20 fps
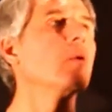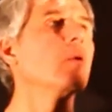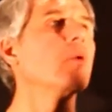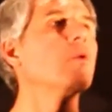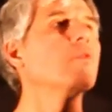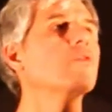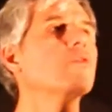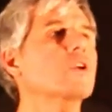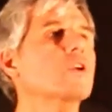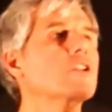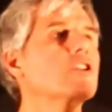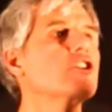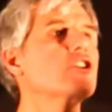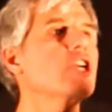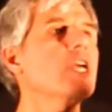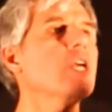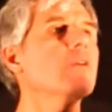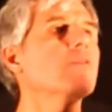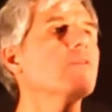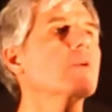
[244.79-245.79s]
over
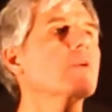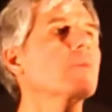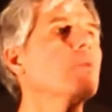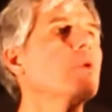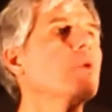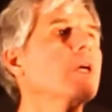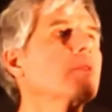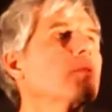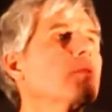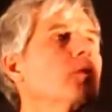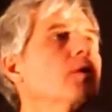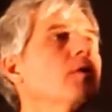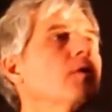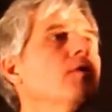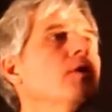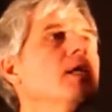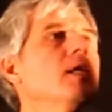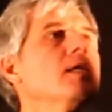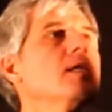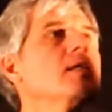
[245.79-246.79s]
J from 1 to
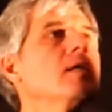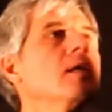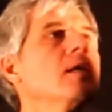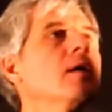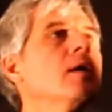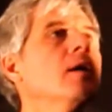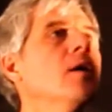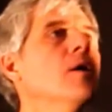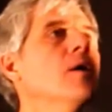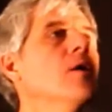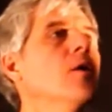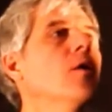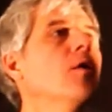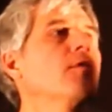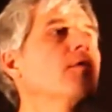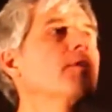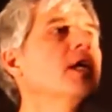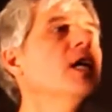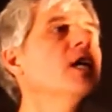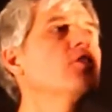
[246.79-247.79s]
infinity
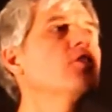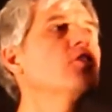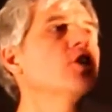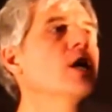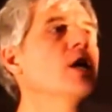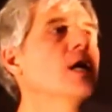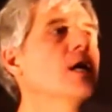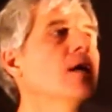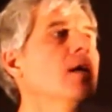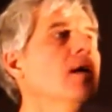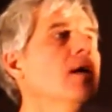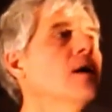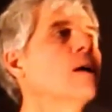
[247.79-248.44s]
of Kj.